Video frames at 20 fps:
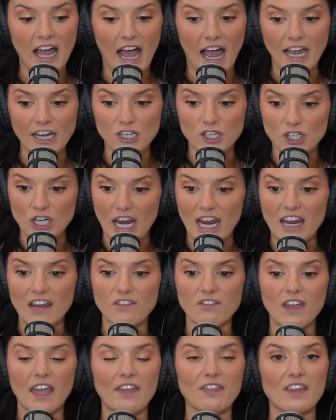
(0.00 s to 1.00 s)
I
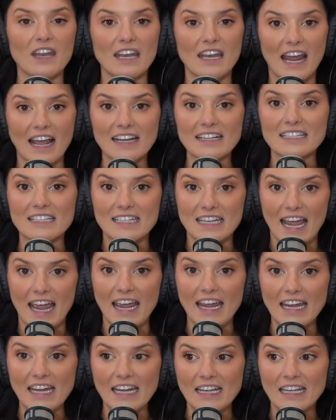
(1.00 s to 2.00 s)
shave and the next
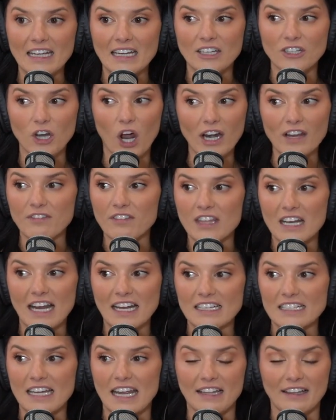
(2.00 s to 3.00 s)
day, not even the
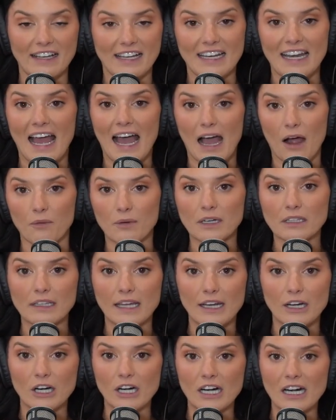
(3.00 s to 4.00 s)
next day, like an hour
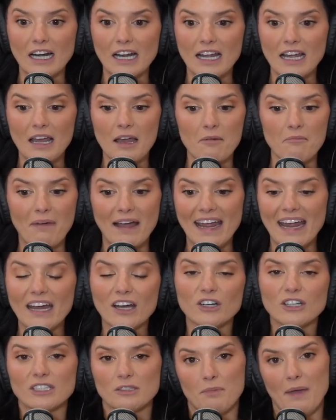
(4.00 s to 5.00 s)
later, my
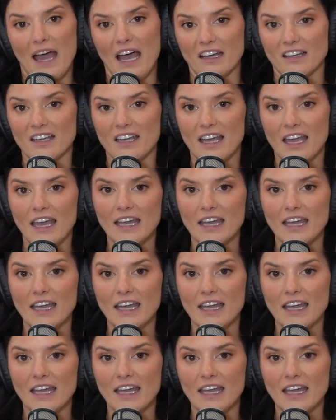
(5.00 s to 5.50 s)
hair is back.